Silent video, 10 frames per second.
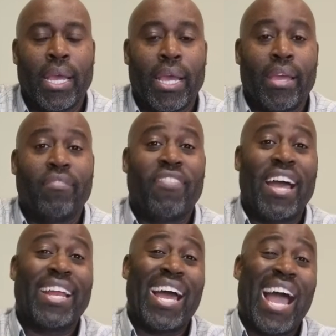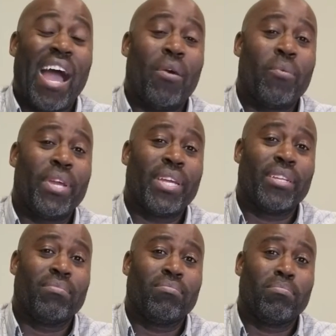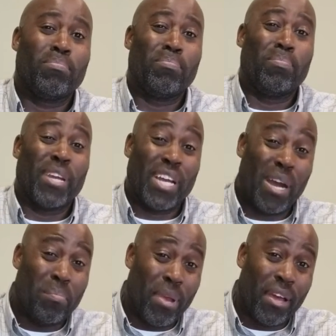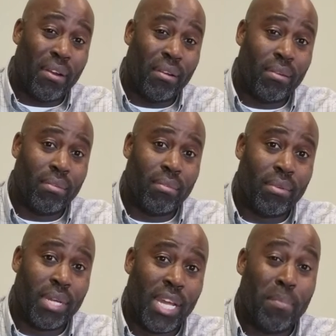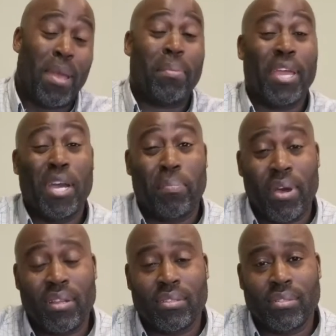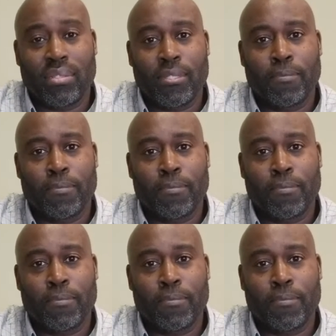and find out how we can become better and maybe help others,